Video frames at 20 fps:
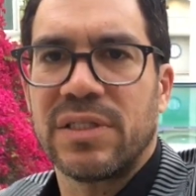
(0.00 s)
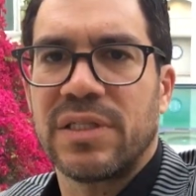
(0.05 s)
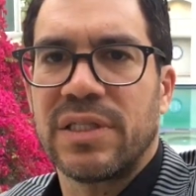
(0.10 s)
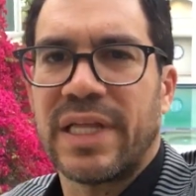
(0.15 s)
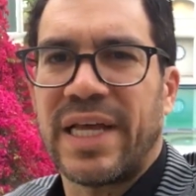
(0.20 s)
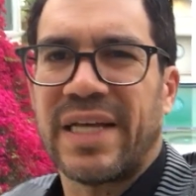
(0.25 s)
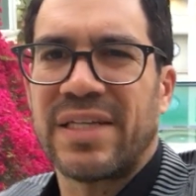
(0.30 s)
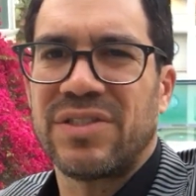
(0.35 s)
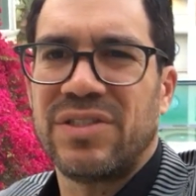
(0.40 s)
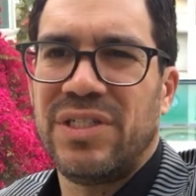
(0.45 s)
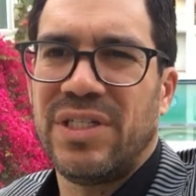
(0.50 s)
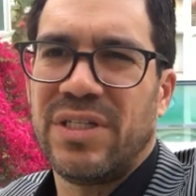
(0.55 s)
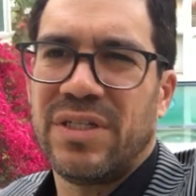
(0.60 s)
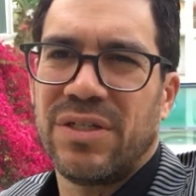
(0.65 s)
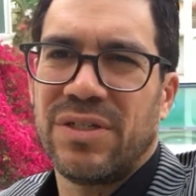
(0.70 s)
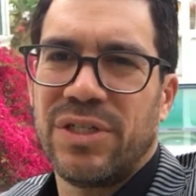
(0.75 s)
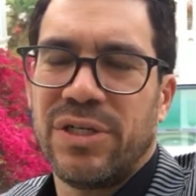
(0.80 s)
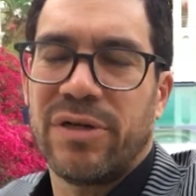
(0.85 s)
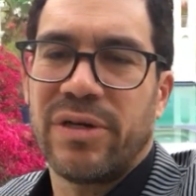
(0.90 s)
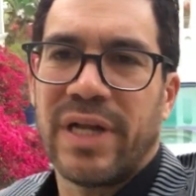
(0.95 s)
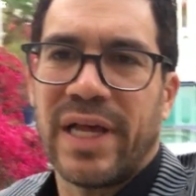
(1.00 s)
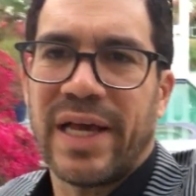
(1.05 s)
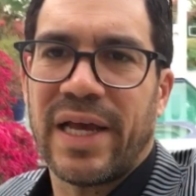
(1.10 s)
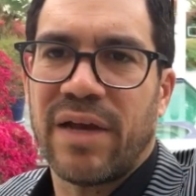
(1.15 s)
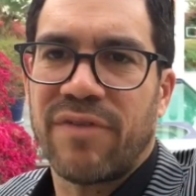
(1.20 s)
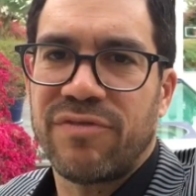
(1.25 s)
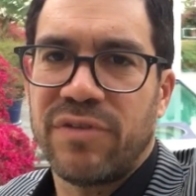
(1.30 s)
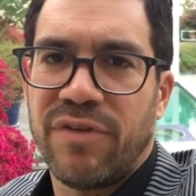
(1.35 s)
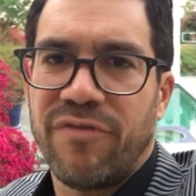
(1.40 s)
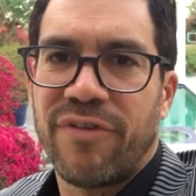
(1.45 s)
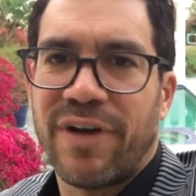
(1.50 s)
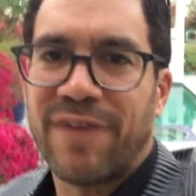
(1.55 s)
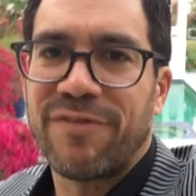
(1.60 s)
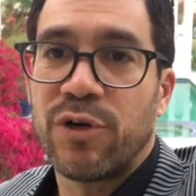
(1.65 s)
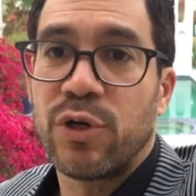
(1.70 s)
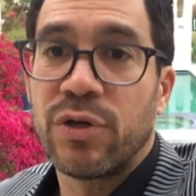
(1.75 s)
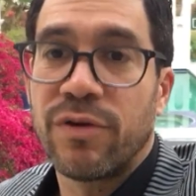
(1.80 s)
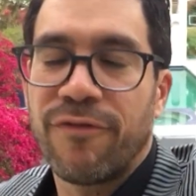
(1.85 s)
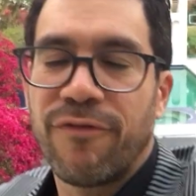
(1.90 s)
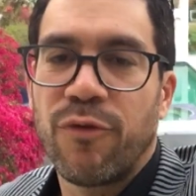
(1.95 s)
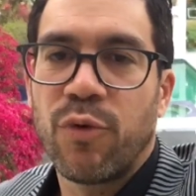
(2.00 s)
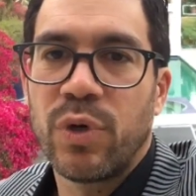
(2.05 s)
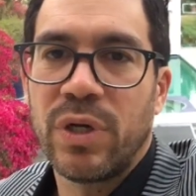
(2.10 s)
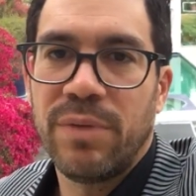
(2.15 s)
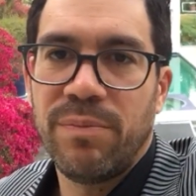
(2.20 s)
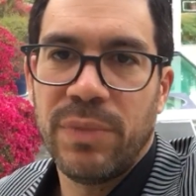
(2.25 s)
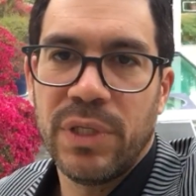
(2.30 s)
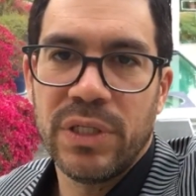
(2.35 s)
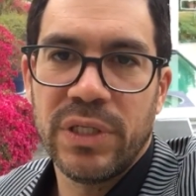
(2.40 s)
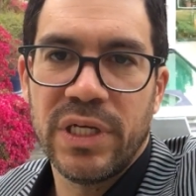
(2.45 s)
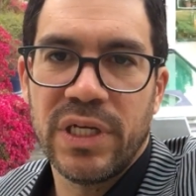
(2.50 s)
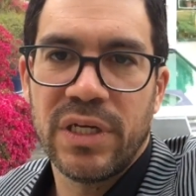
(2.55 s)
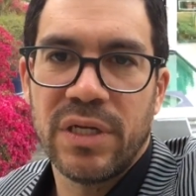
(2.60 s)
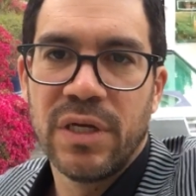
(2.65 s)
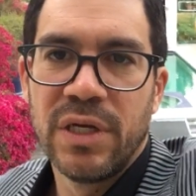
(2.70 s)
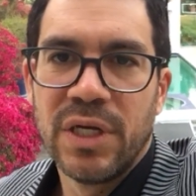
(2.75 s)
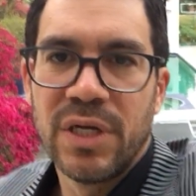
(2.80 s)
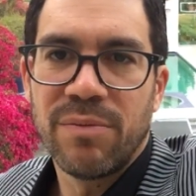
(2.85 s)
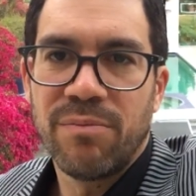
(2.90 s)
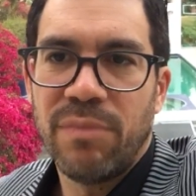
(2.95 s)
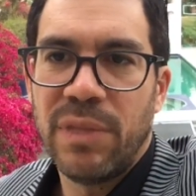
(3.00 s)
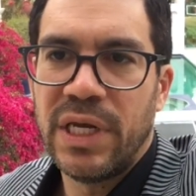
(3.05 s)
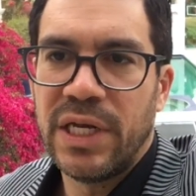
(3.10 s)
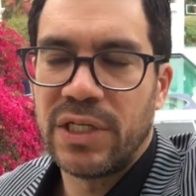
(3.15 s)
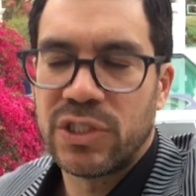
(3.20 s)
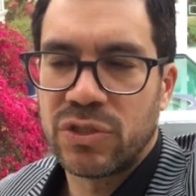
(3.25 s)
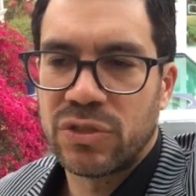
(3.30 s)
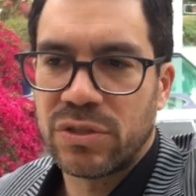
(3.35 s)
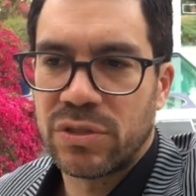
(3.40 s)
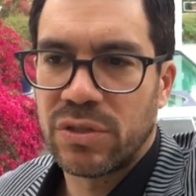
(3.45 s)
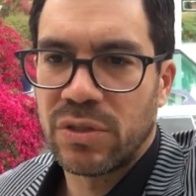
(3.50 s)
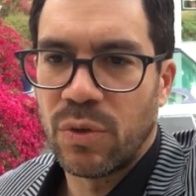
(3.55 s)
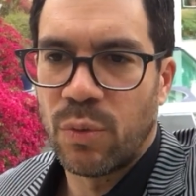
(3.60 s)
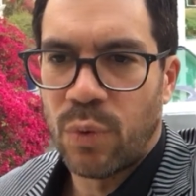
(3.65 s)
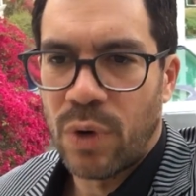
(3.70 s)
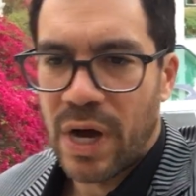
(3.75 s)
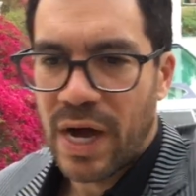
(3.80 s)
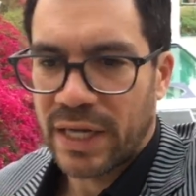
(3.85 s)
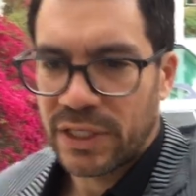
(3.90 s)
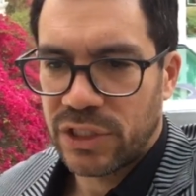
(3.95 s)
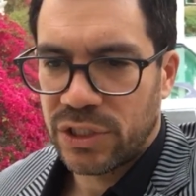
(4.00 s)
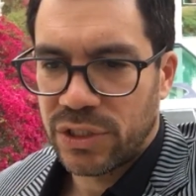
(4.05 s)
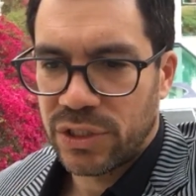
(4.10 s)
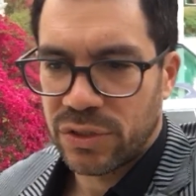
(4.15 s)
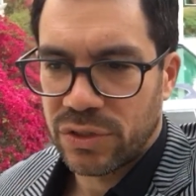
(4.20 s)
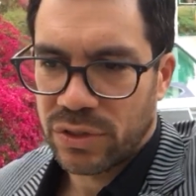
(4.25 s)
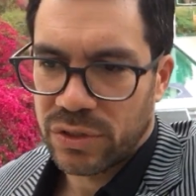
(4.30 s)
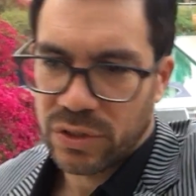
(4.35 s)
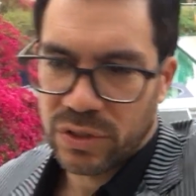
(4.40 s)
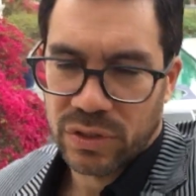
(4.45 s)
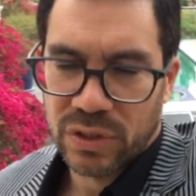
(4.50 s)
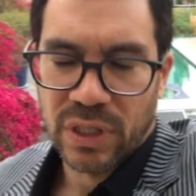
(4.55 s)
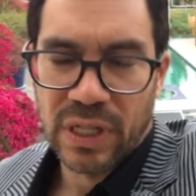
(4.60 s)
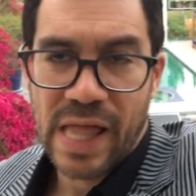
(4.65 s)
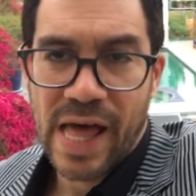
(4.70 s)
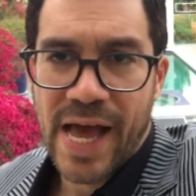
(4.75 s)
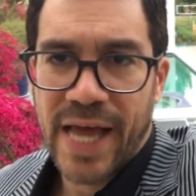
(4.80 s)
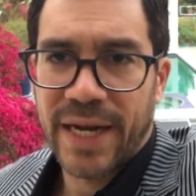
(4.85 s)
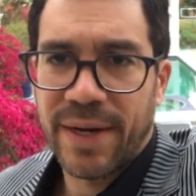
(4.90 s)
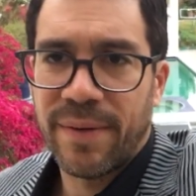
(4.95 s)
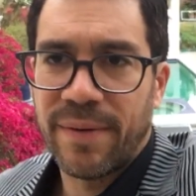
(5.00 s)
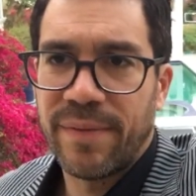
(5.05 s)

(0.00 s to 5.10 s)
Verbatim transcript: In the last year, year and a half, did 540 million minutes watched. It's it's a lot.